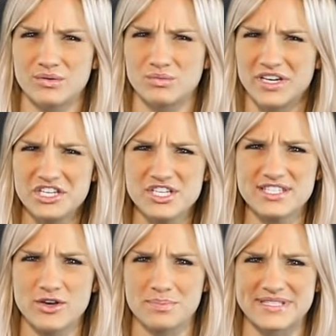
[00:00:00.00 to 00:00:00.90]
what is she
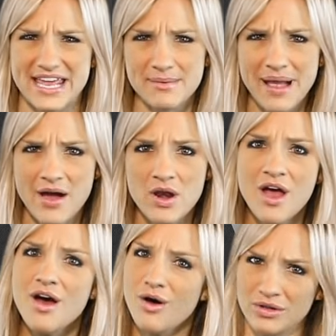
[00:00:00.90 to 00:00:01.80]
so upset about?
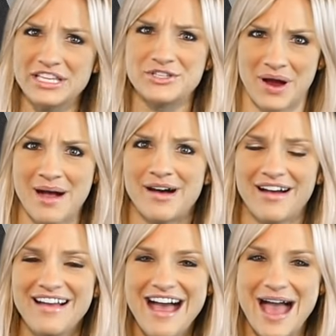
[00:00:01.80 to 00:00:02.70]
Holy
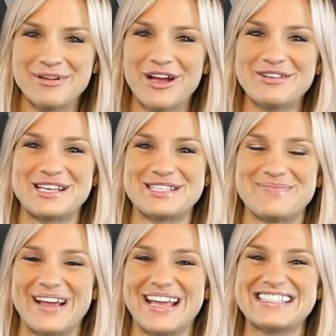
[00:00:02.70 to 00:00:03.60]
drama. I'm your host, Chelsea
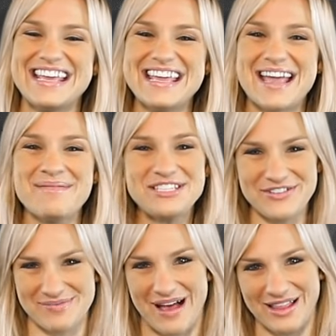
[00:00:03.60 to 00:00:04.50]
Briggs, coming to
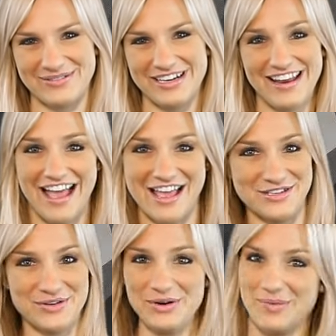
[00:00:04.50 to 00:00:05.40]
you from Hollywood,
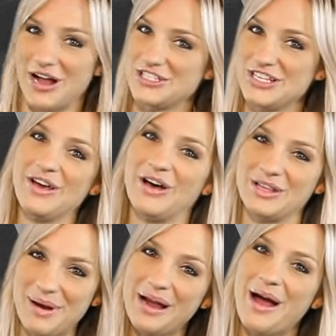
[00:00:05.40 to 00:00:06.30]
and you're watching the
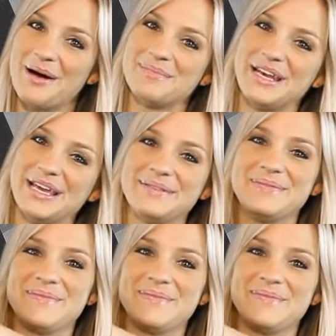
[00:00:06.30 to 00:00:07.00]
Hollywire Hot Minute.